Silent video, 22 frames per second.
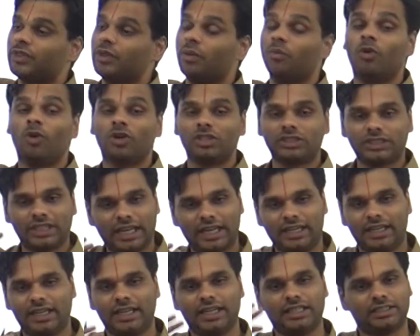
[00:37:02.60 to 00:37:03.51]
the most
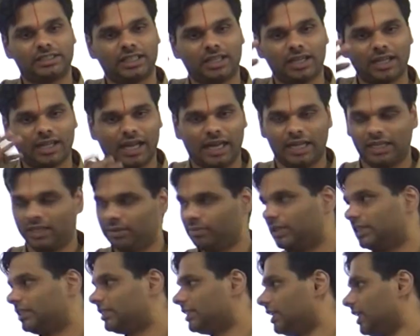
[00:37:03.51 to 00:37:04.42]
endangered
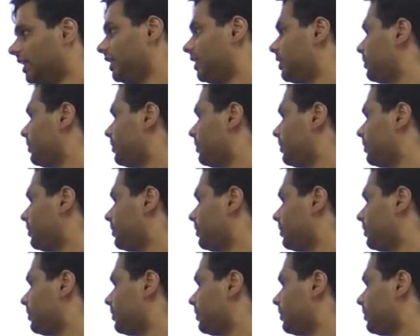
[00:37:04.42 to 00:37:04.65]
animals in